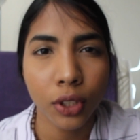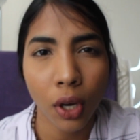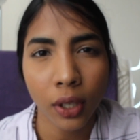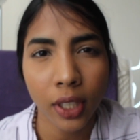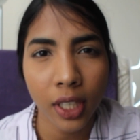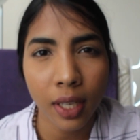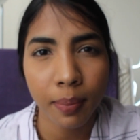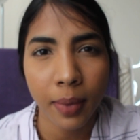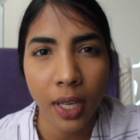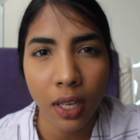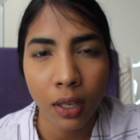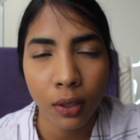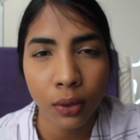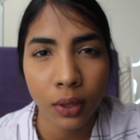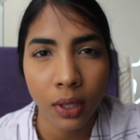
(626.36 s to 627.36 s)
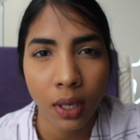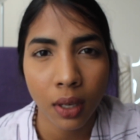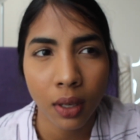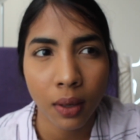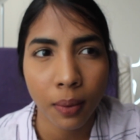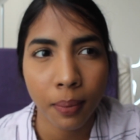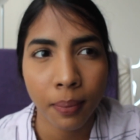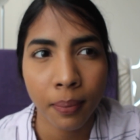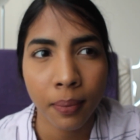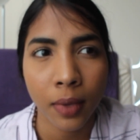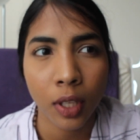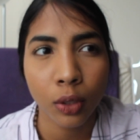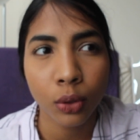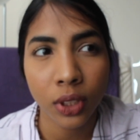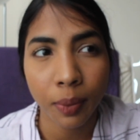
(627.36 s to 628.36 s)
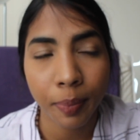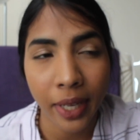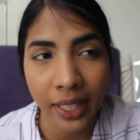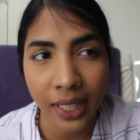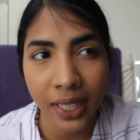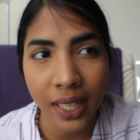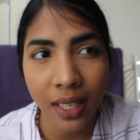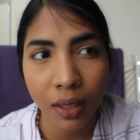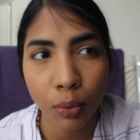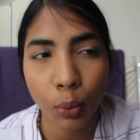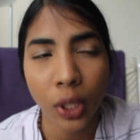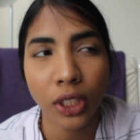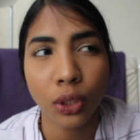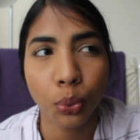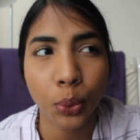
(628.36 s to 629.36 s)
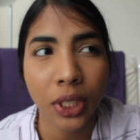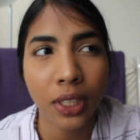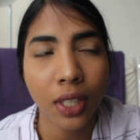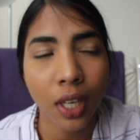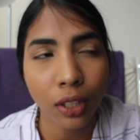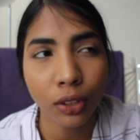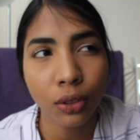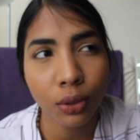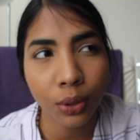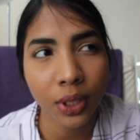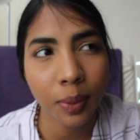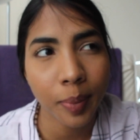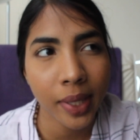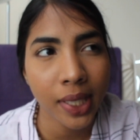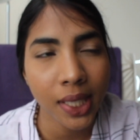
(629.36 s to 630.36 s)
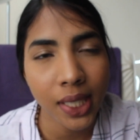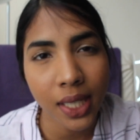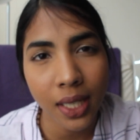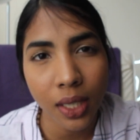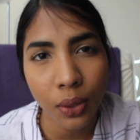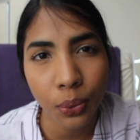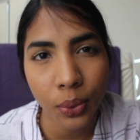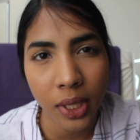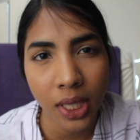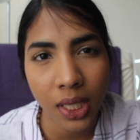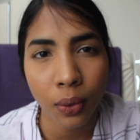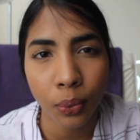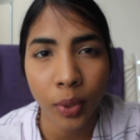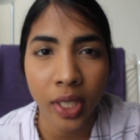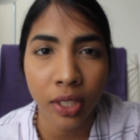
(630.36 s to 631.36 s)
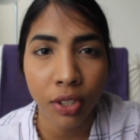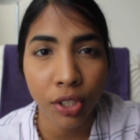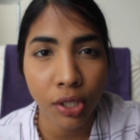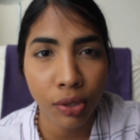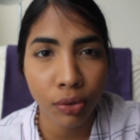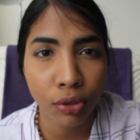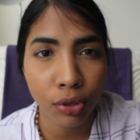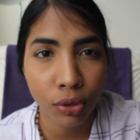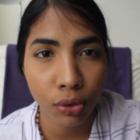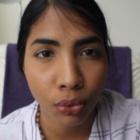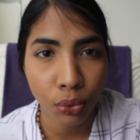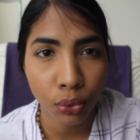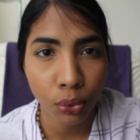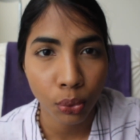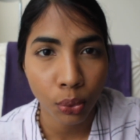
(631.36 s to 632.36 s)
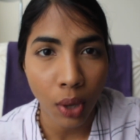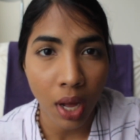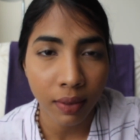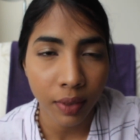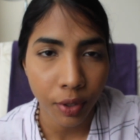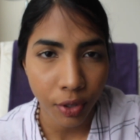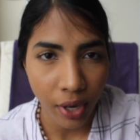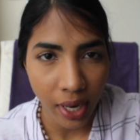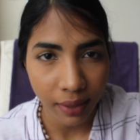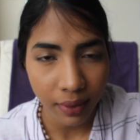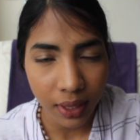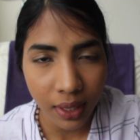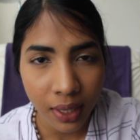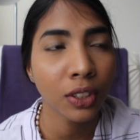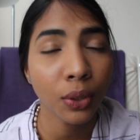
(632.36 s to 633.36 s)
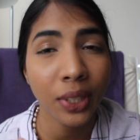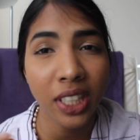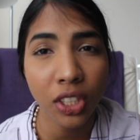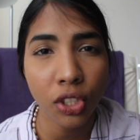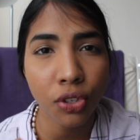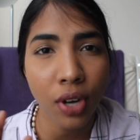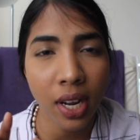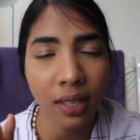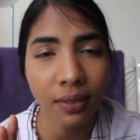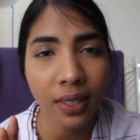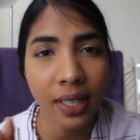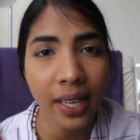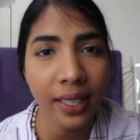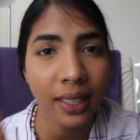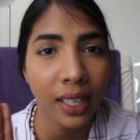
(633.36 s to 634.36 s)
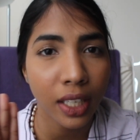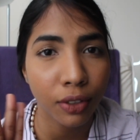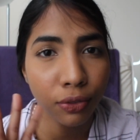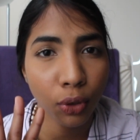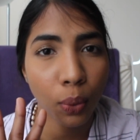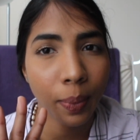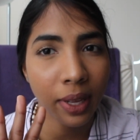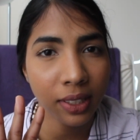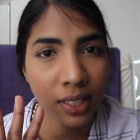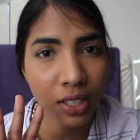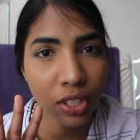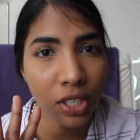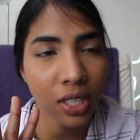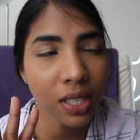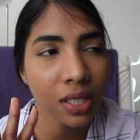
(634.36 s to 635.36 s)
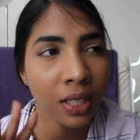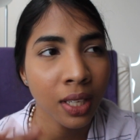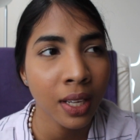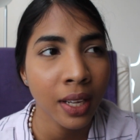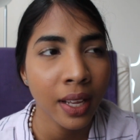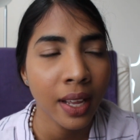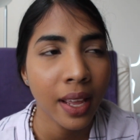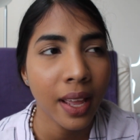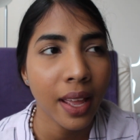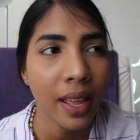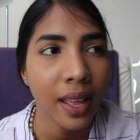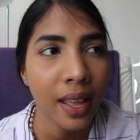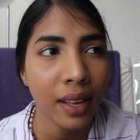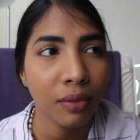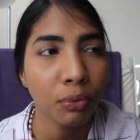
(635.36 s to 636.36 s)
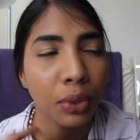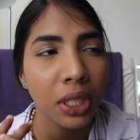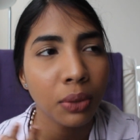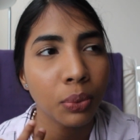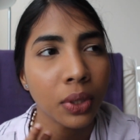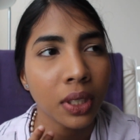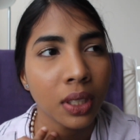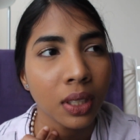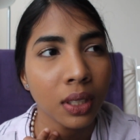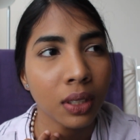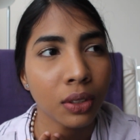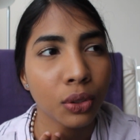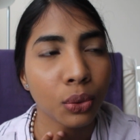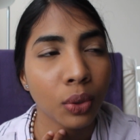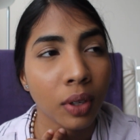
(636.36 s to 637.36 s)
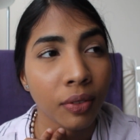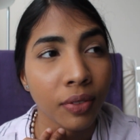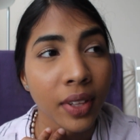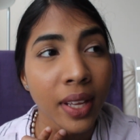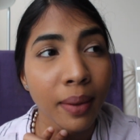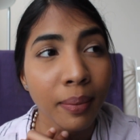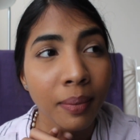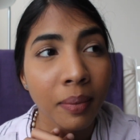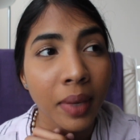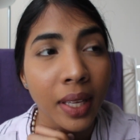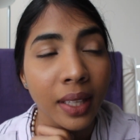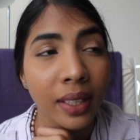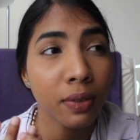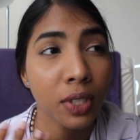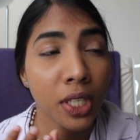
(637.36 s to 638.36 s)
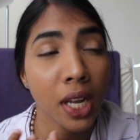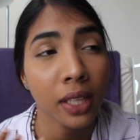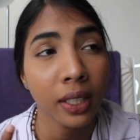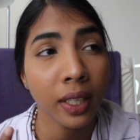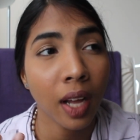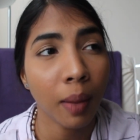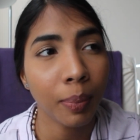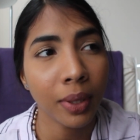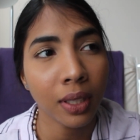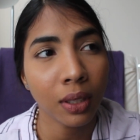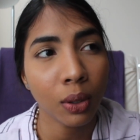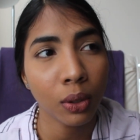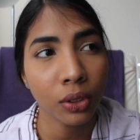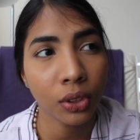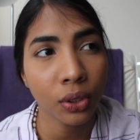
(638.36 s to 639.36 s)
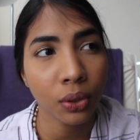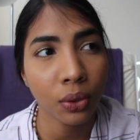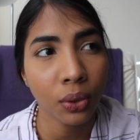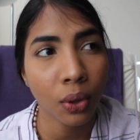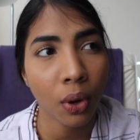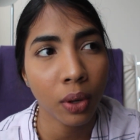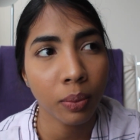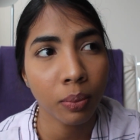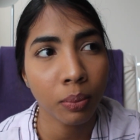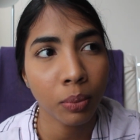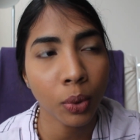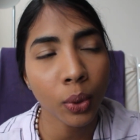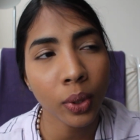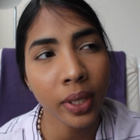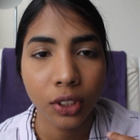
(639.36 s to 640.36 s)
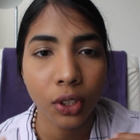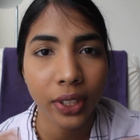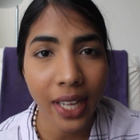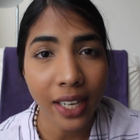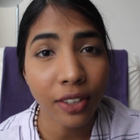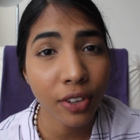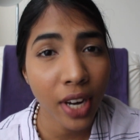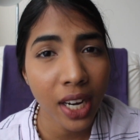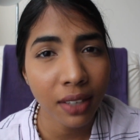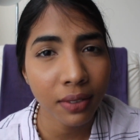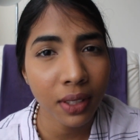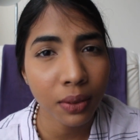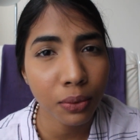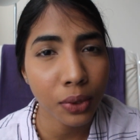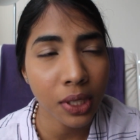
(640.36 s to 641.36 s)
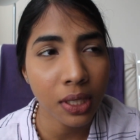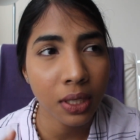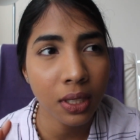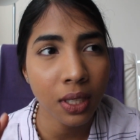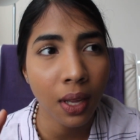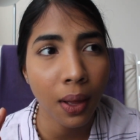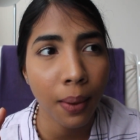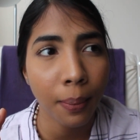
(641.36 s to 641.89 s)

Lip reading: Talking about Nusa Penida, once we got to Nusa Penida, we were introduced to our driver. So each driver had like 4 passengers, and we were 2 of them, and there was another couple also on board. So that driver was